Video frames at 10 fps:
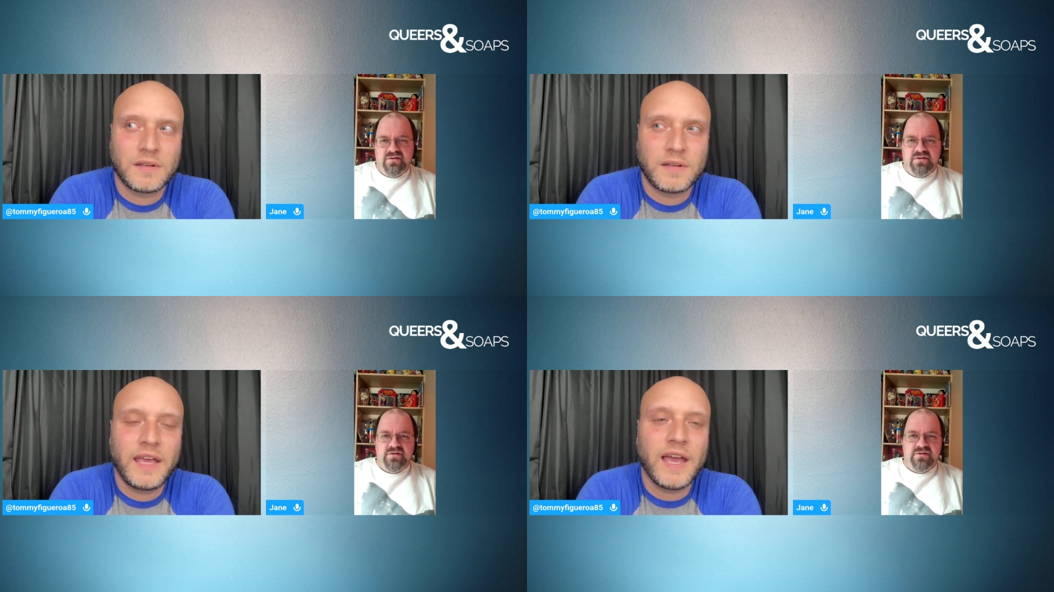
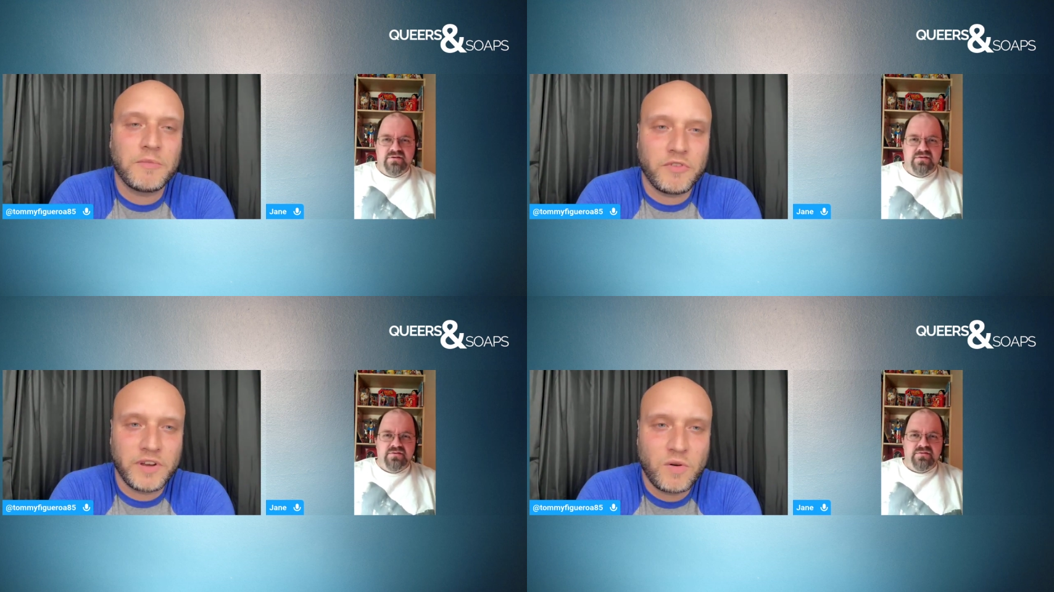Speaker 1: Yeah,
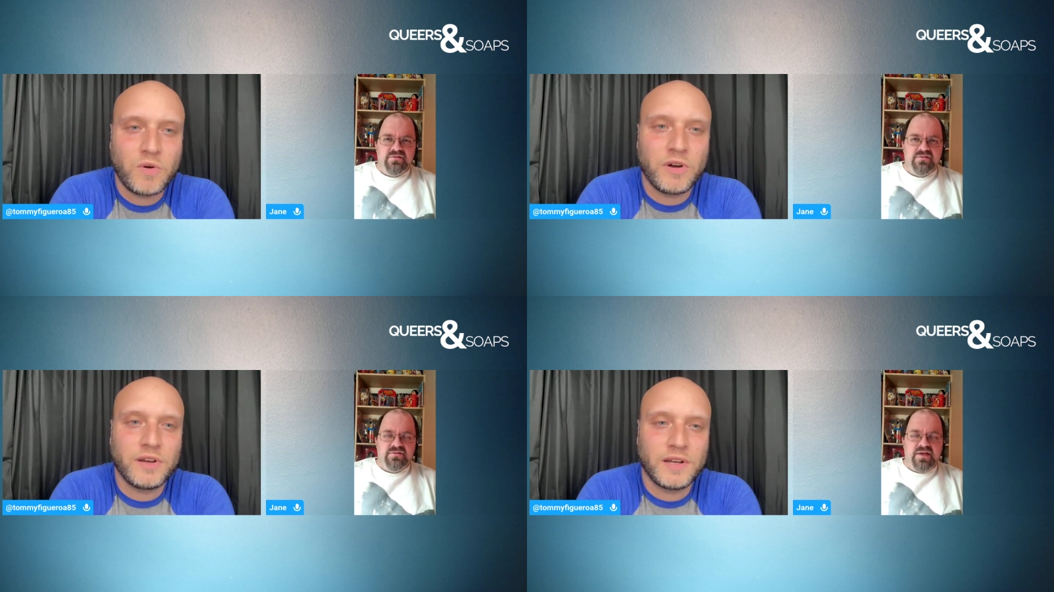Marie
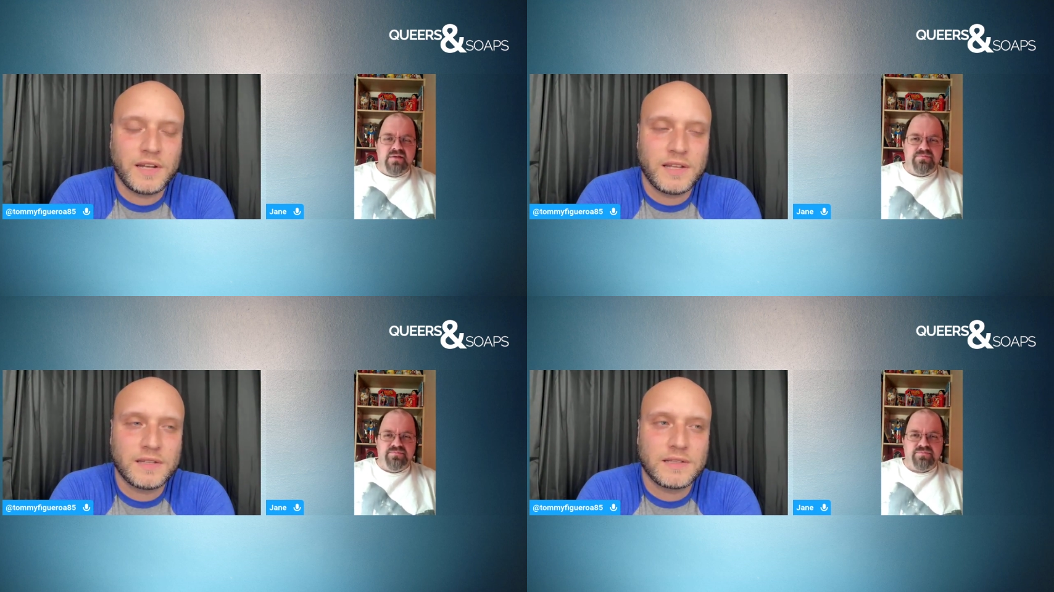Horton
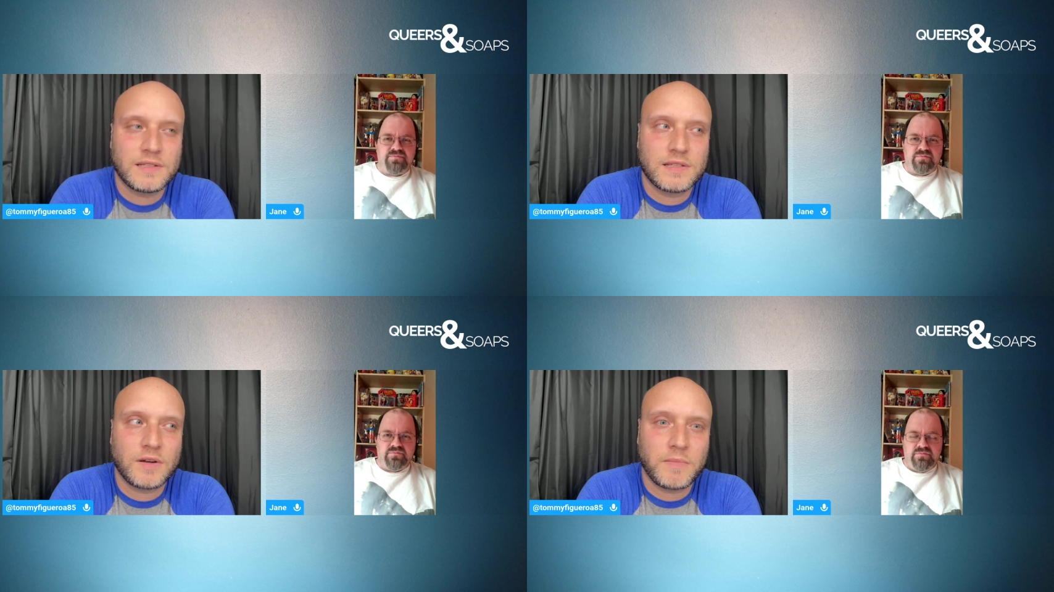is
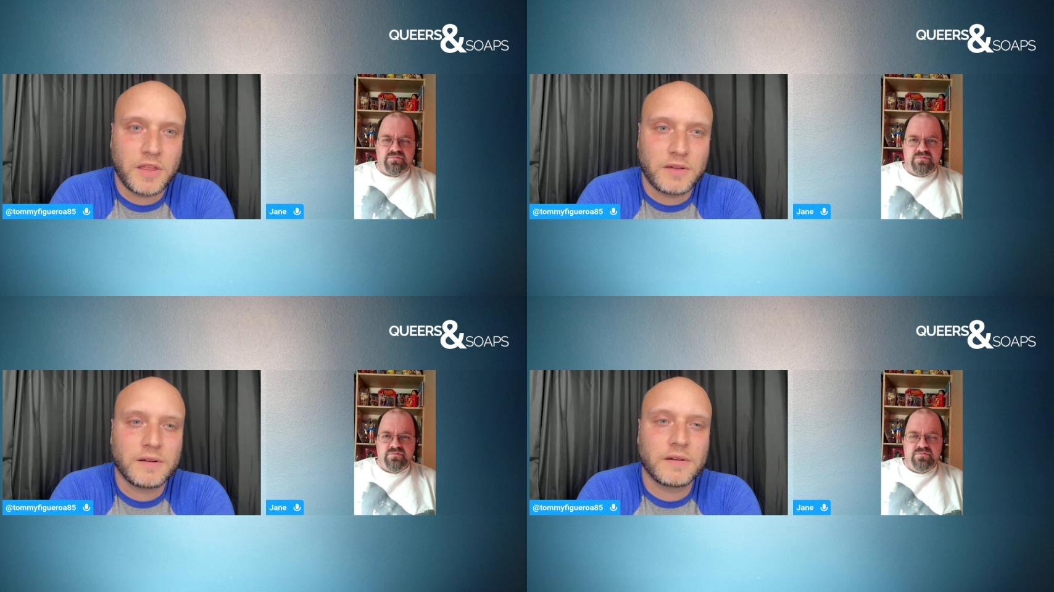her
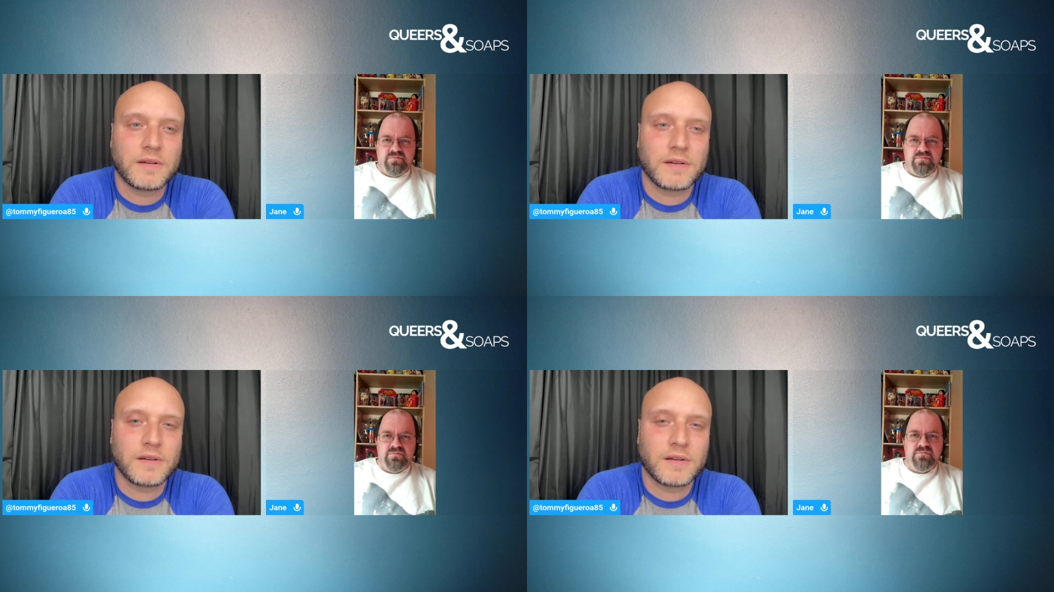mother.
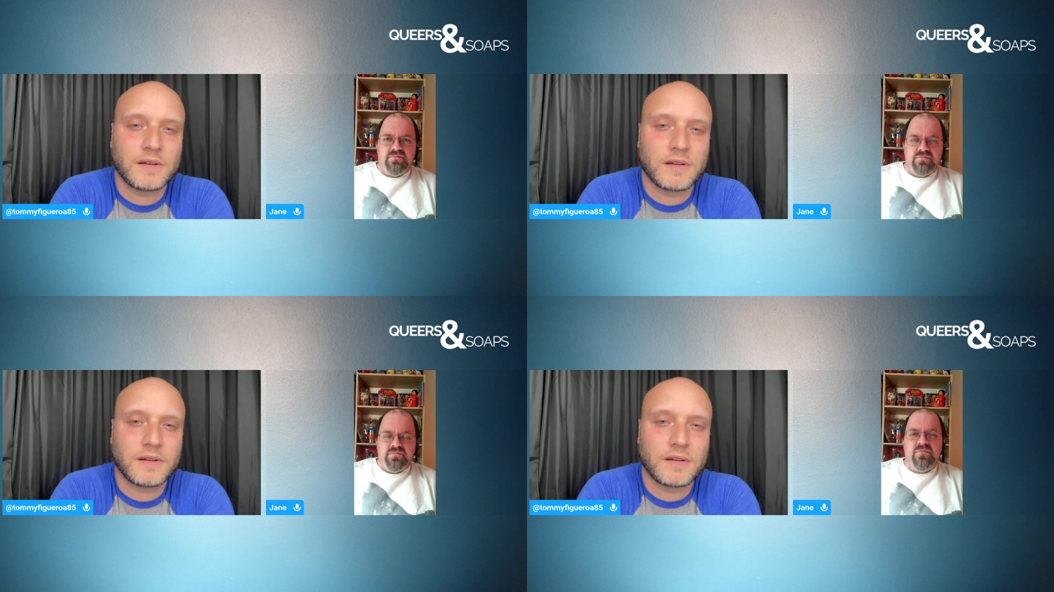
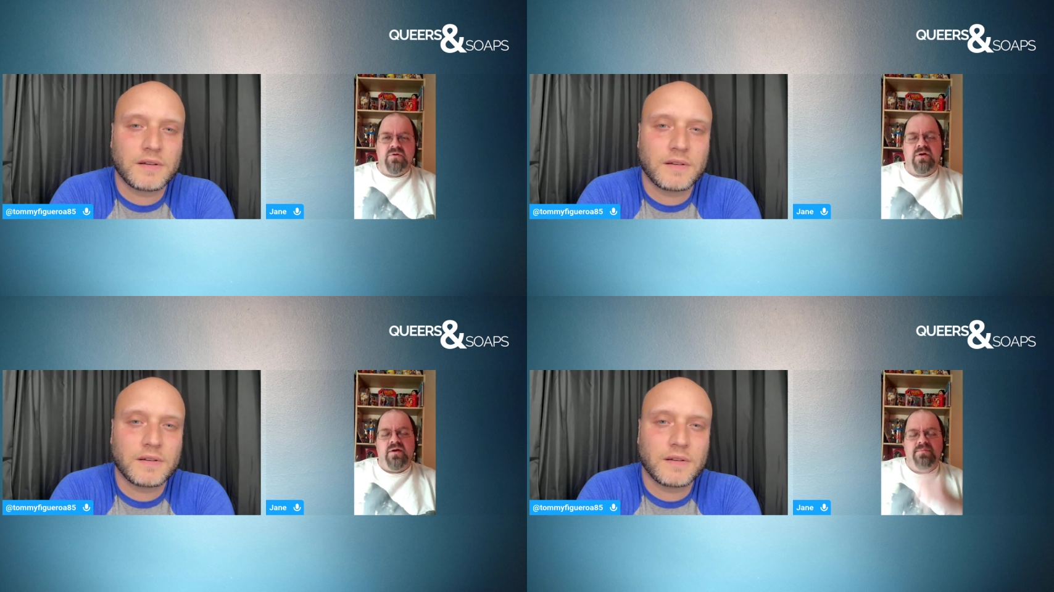
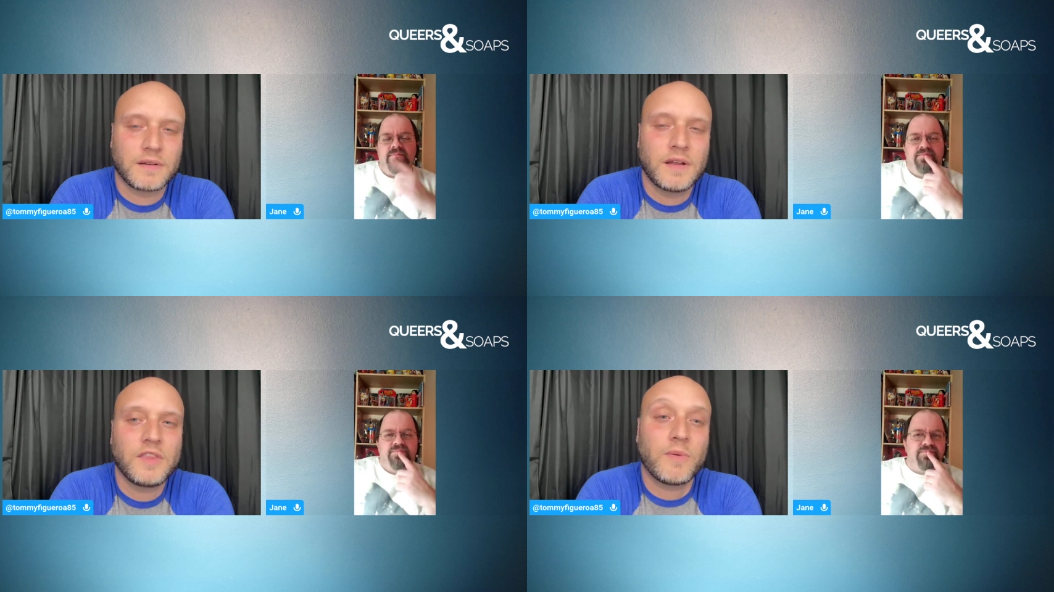Okay.
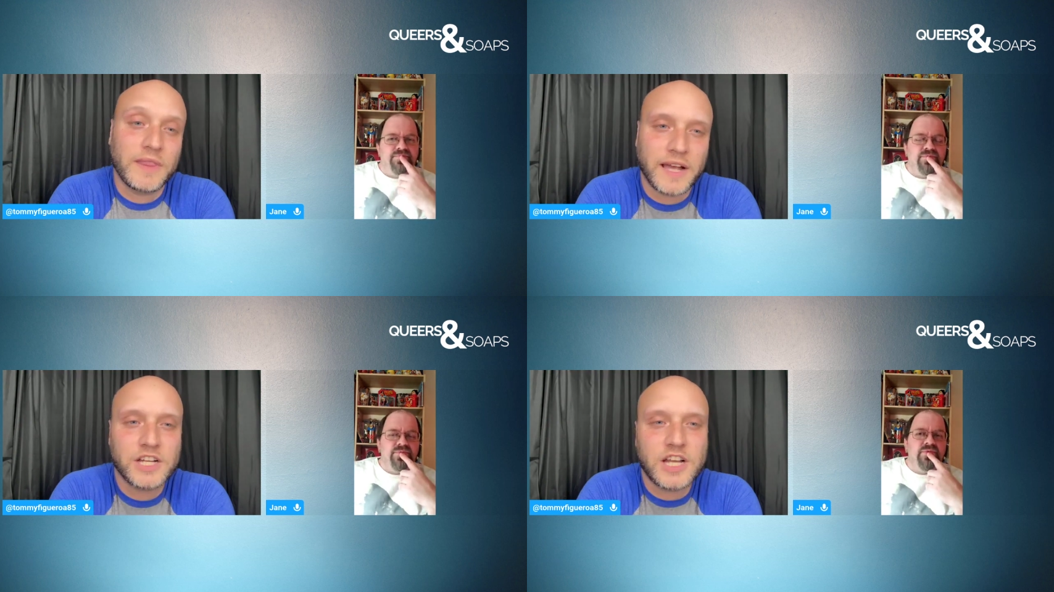The one
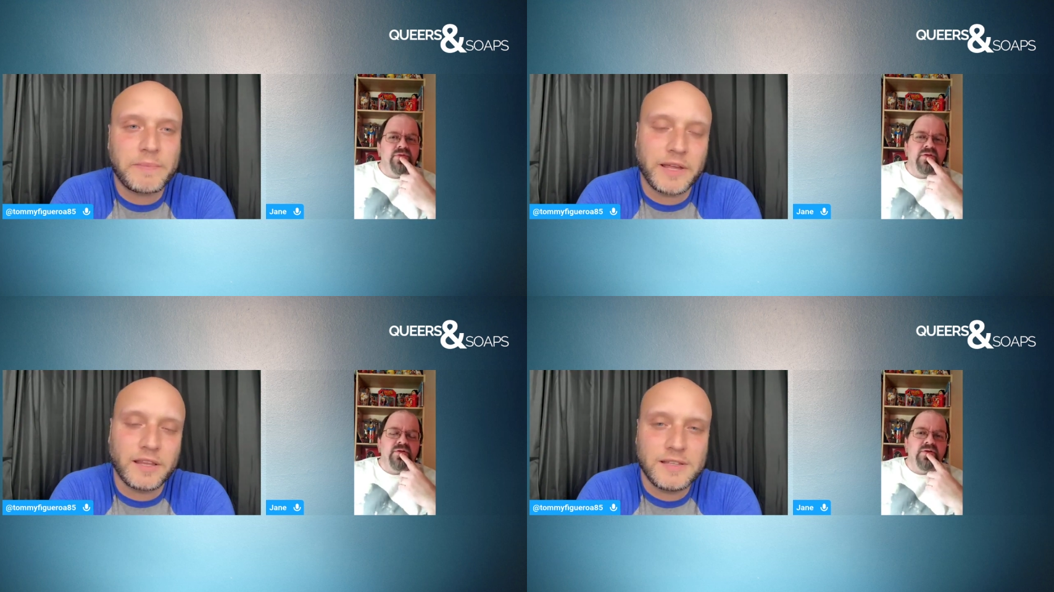that got shot
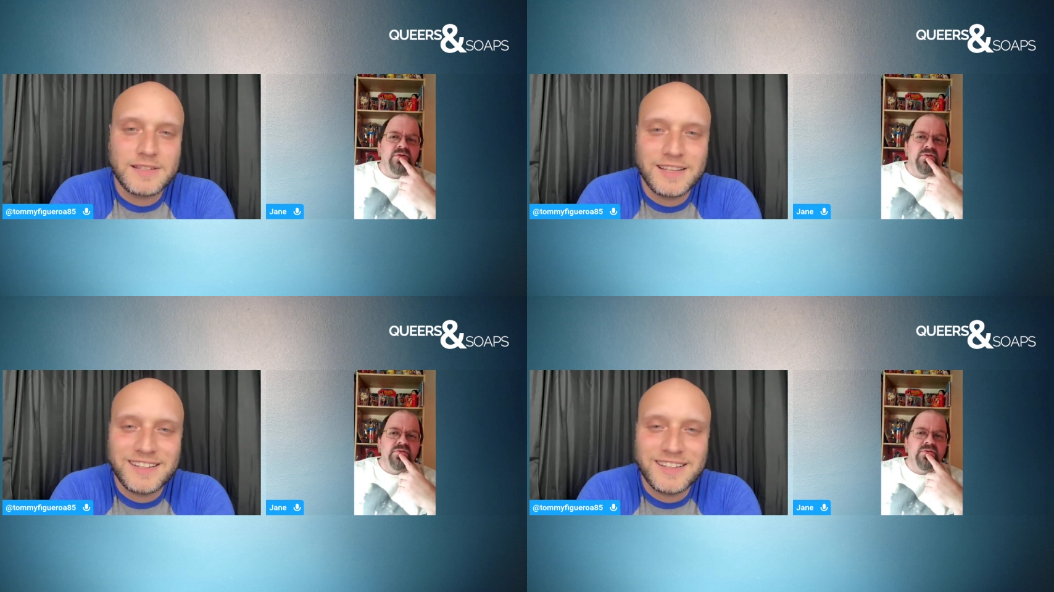by Liz.